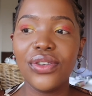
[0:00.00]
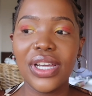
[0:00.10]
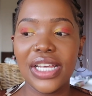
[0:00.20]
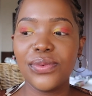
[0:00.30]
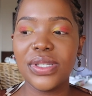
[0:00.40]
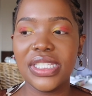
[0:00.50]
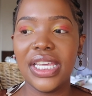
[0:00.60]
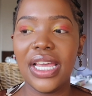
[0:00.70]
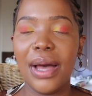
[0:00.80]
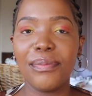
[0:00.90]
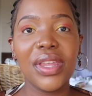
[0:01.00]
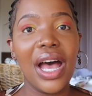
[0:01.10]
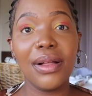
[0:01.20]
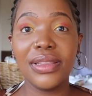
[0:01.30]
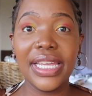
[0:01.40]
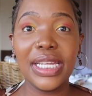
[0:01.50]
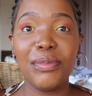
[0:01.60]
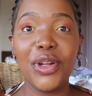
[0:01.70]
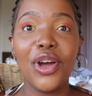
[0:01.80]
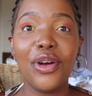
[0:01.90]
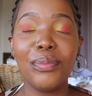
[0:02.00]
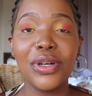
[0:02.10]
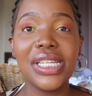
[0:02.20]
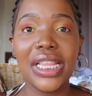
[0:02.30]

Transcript: You guys will see, I'll link it below. Books